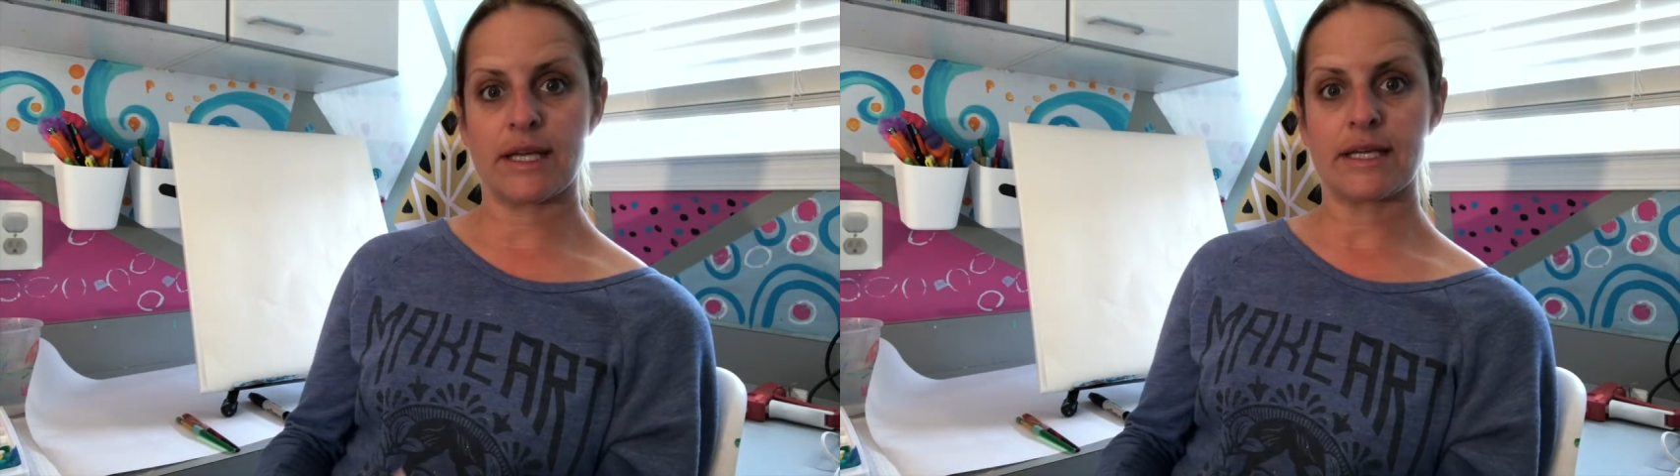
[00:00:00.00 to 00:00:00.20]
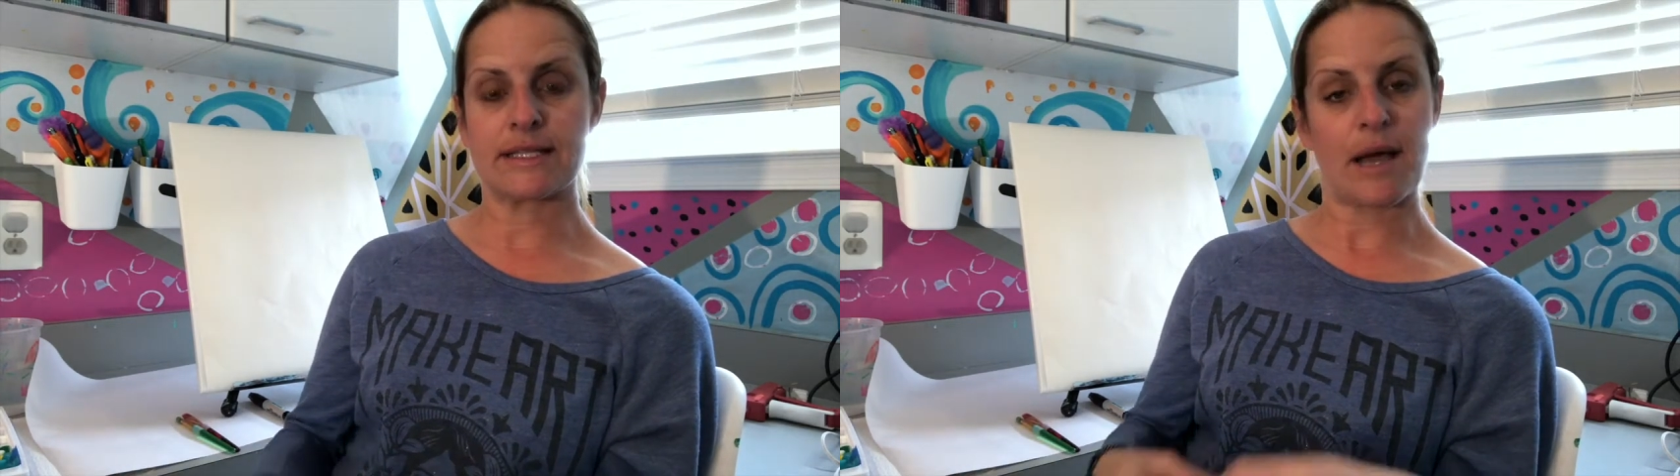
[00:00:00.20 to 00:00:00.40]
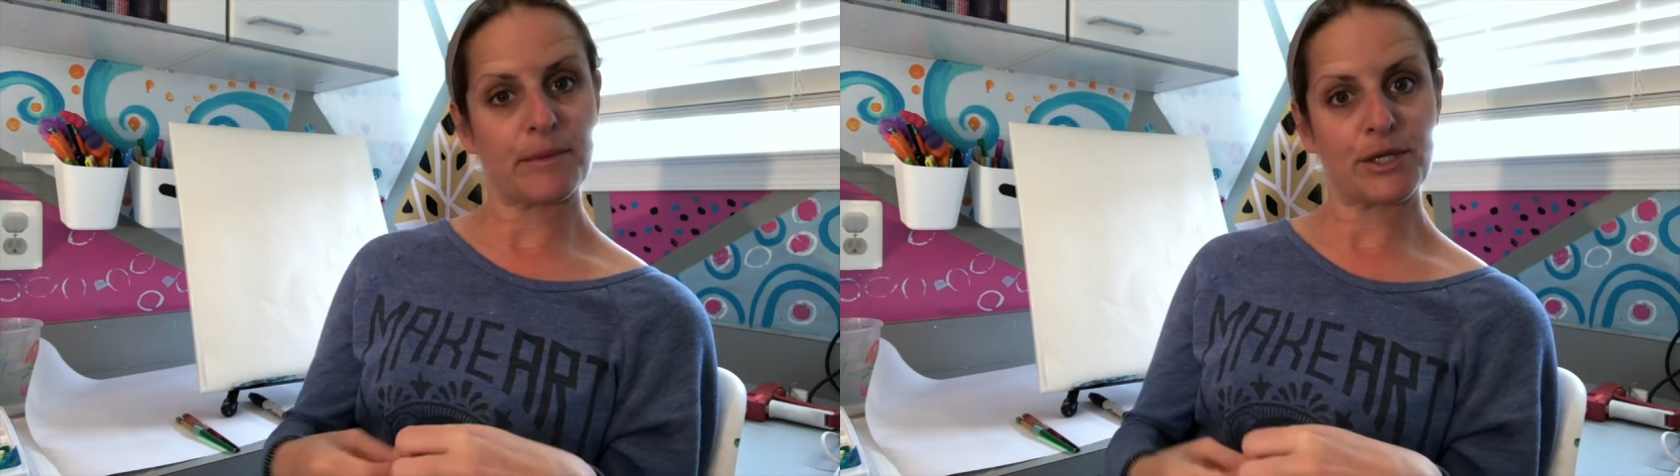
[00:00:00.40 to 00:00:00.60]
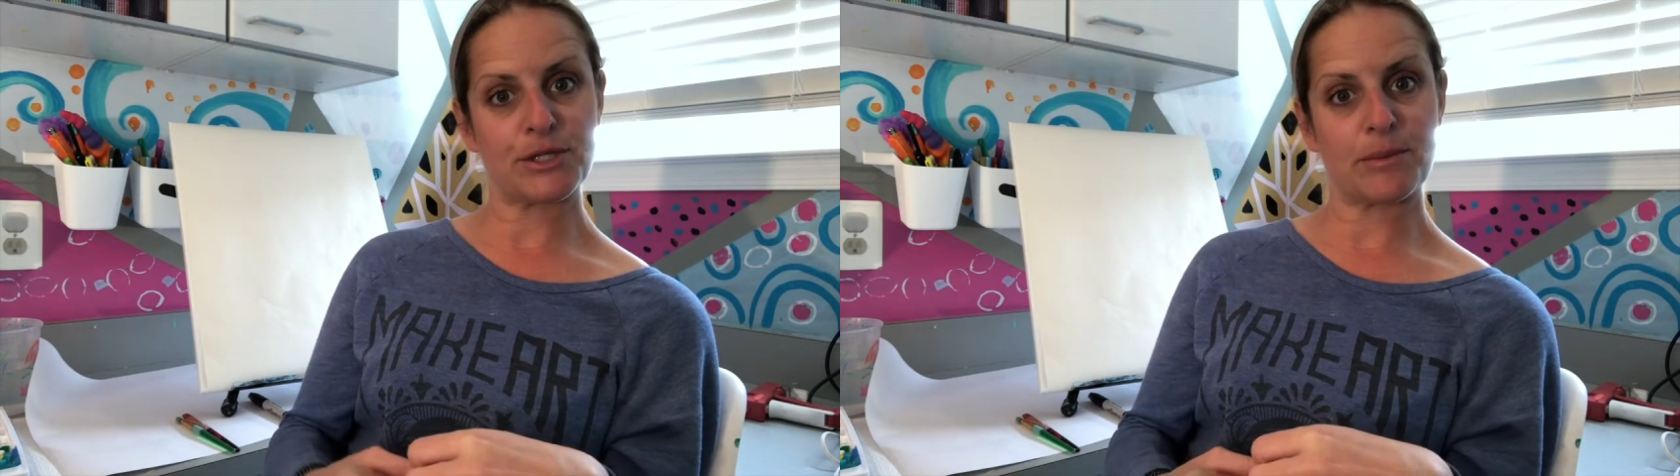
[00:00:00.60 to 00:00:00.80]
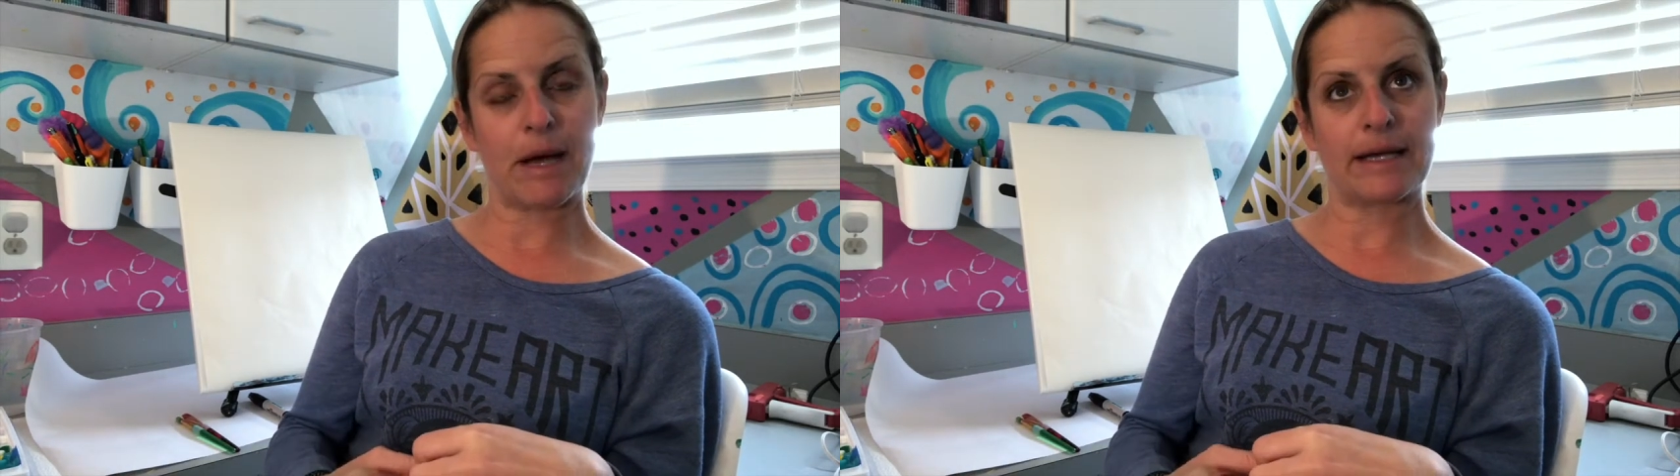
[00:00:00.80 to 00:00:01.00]
because I'm gonna
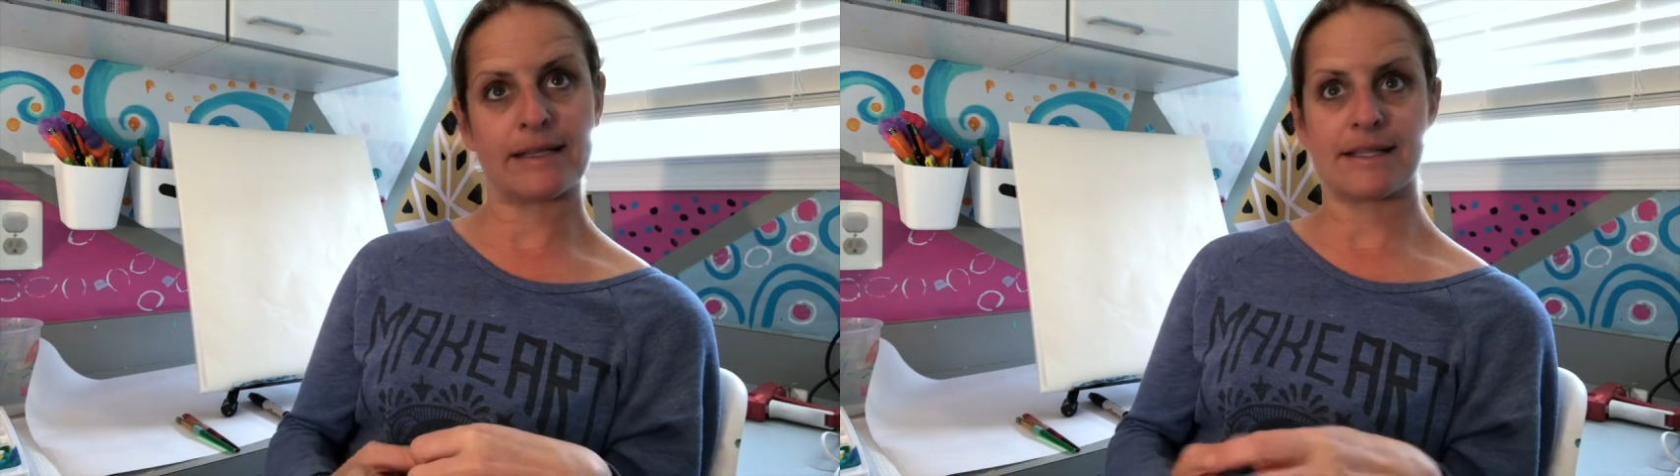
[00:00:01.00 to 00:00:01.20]
do mine in the